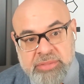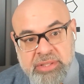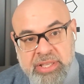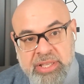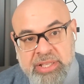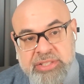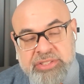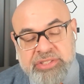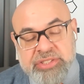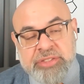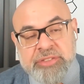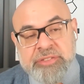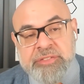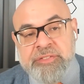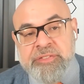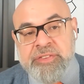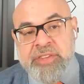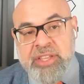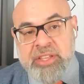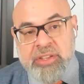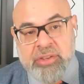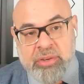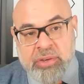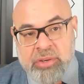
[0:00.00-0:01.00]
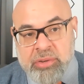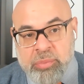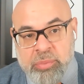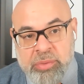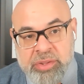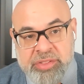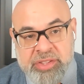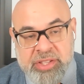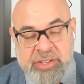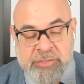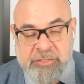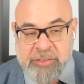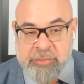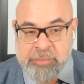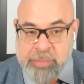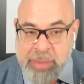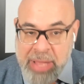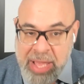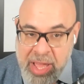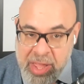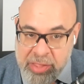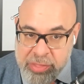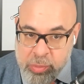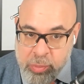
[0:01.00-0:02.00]
interfere with different
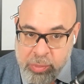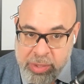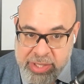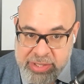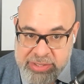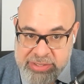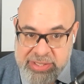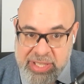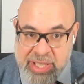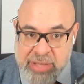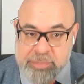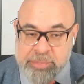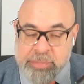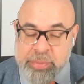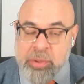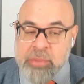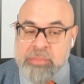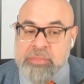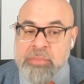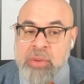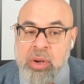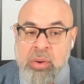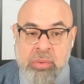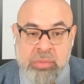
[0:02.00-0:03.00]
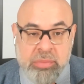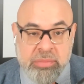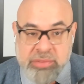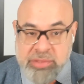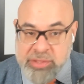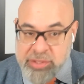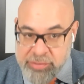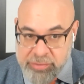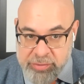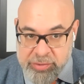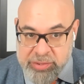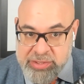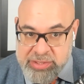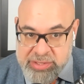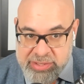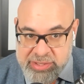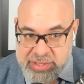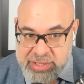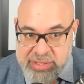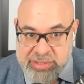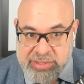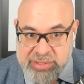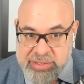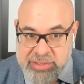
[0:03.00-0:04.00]
pathways that promote different
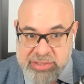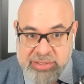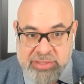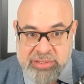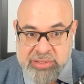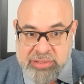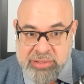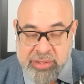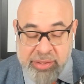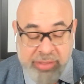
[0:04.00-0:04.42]
diseases.